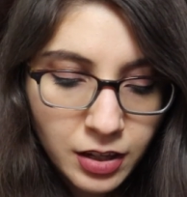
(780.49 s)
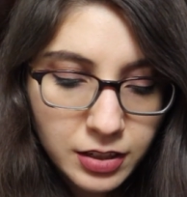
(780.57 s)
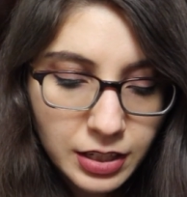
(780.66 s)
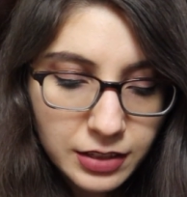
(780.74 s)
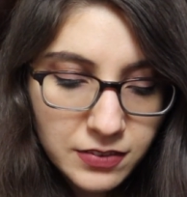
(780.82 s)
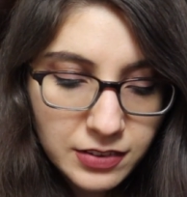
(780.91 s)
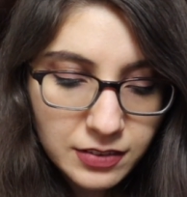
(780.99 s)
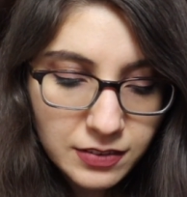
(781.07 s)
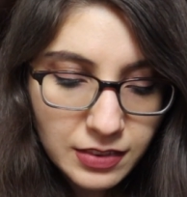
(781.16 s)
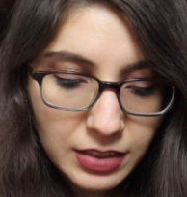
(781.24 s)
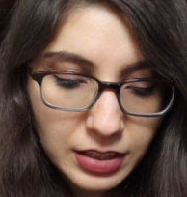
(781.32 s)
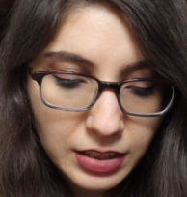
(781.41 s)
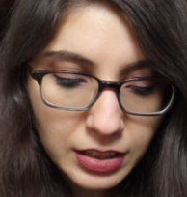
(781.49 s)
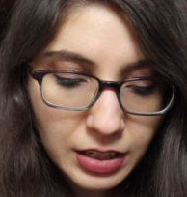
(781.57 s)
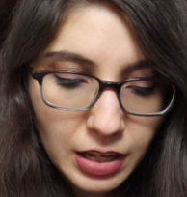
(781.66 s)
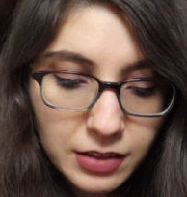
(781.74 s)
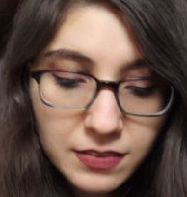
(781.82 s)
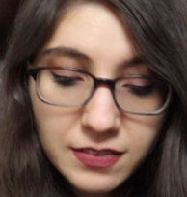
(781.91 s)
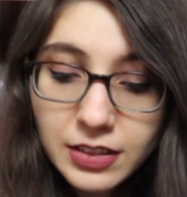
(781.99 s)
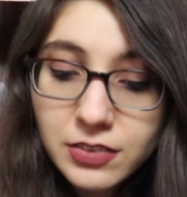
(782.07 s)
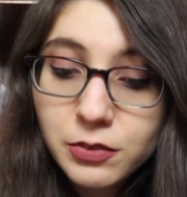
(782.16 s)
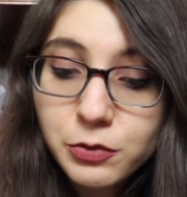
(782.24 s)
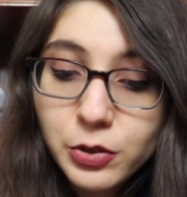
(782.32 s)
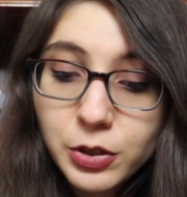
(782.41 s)
Next is the
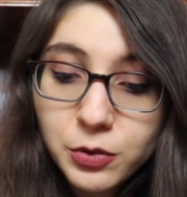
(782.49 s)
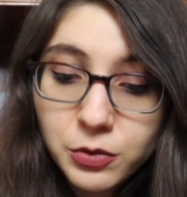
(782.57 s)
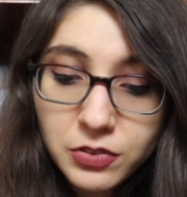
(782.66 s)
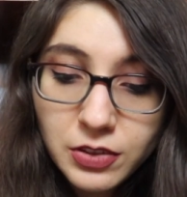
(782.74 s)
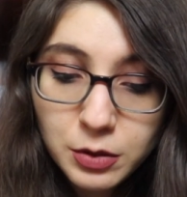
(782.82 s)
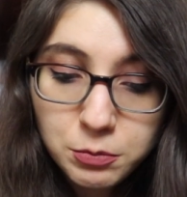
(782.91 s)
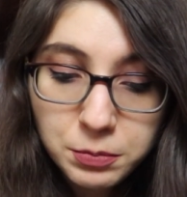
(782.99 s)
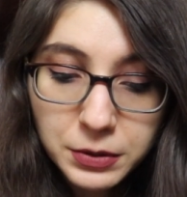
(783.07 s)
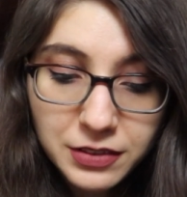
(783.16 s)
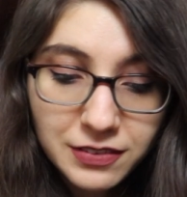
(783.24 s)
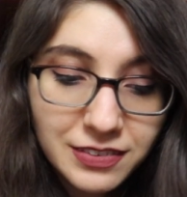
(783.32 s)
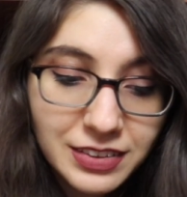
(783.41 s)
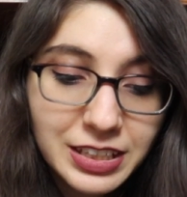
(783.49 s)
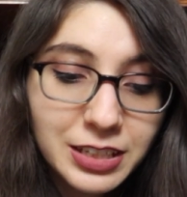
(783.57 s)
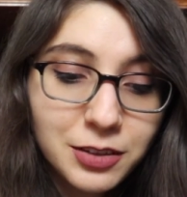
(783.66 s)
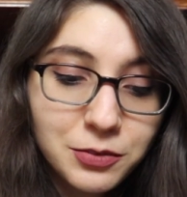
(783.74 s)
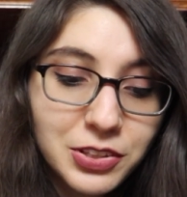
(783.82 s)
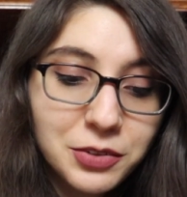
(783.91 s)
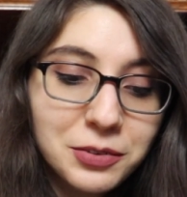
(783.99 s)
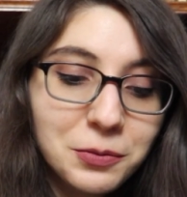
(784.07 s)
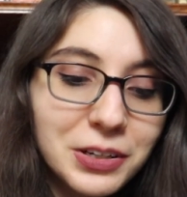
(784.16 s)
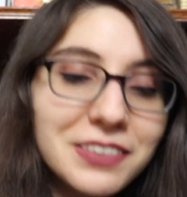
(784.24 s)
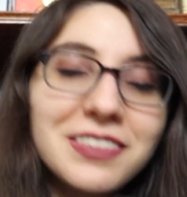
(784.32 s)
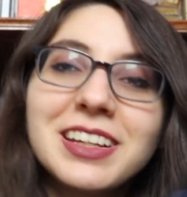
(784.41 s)
Six of Crows book sleeve. So it
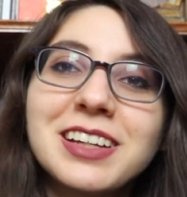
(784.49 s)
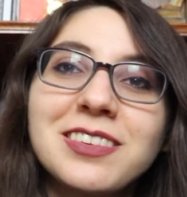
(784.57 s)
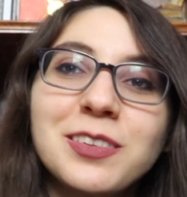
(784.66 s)
was Six